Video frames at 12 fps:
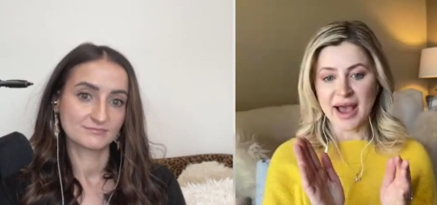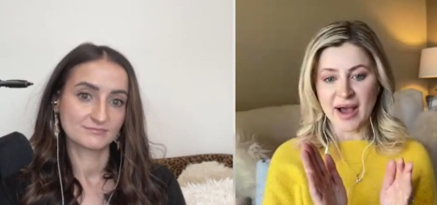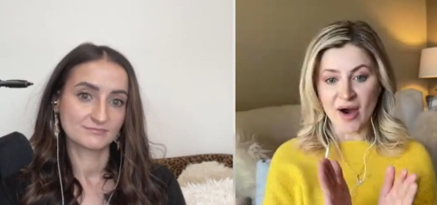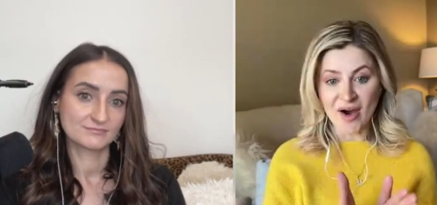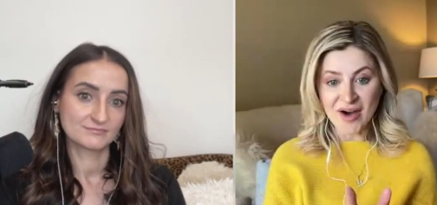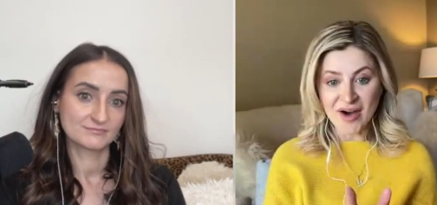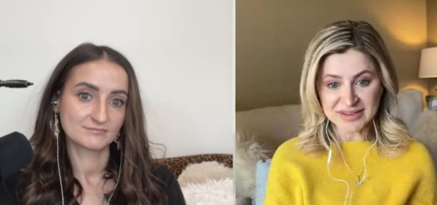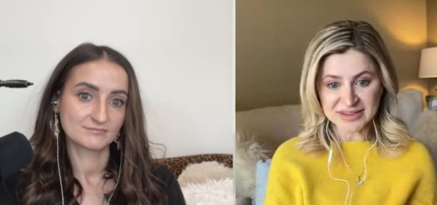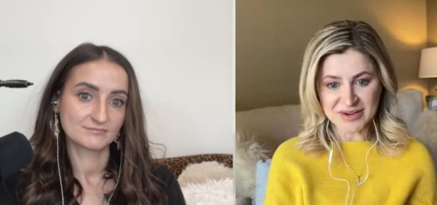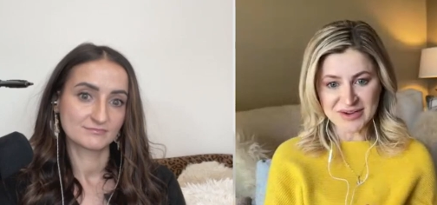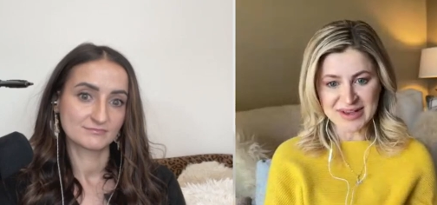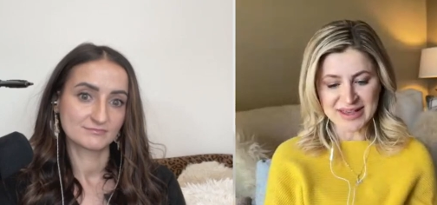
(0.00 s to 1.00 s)

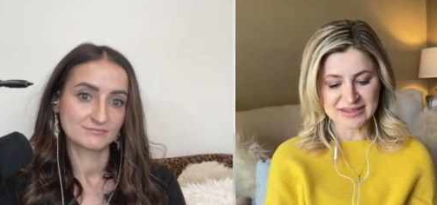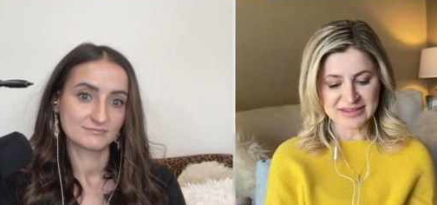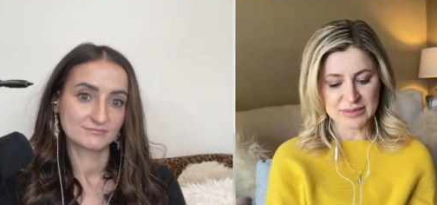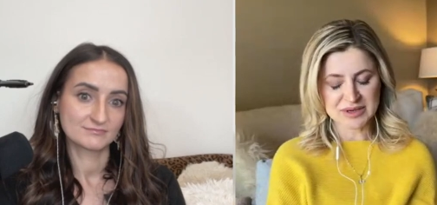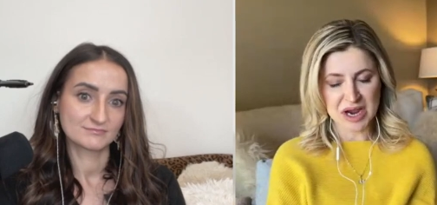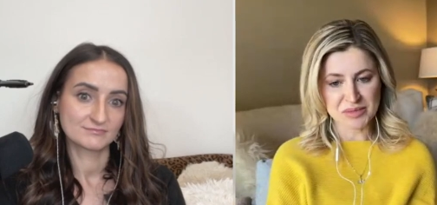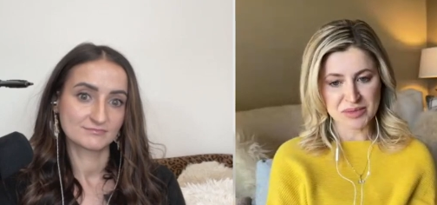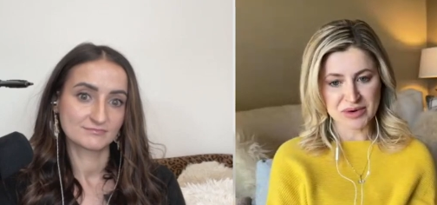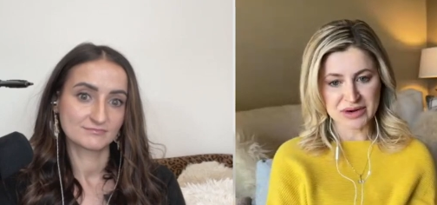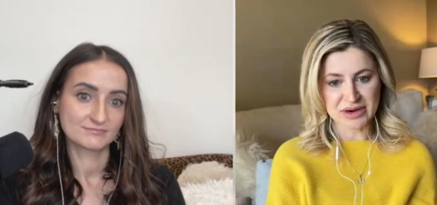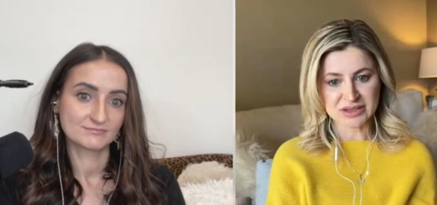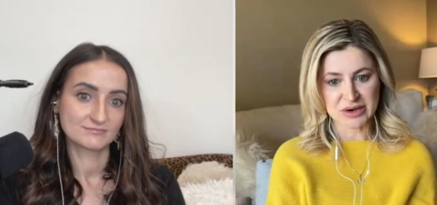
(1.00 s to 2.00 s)
Speaker 1: Also in September and
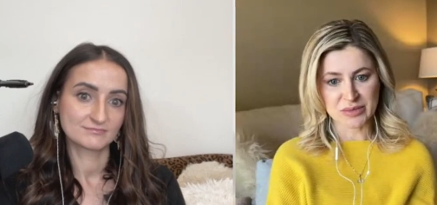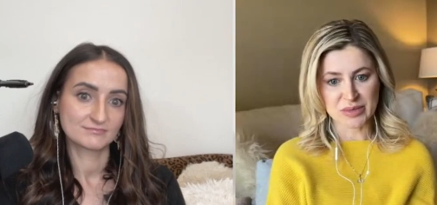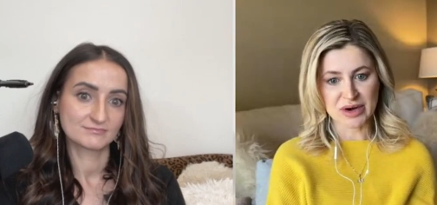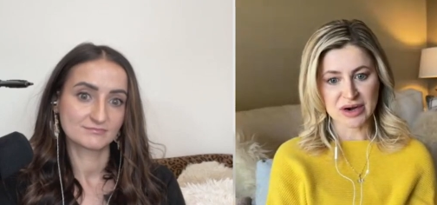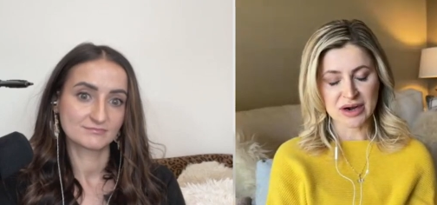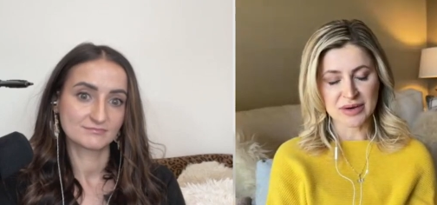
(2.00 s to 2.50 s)
October,